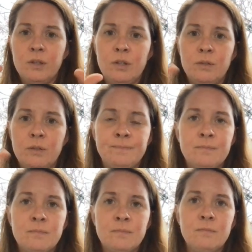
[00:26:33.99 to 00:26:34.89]
little
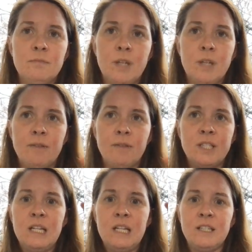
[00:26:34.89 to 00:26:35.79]
kind of
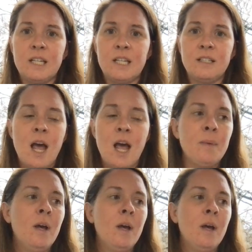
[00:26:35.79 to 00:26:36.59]
seedlets at the top.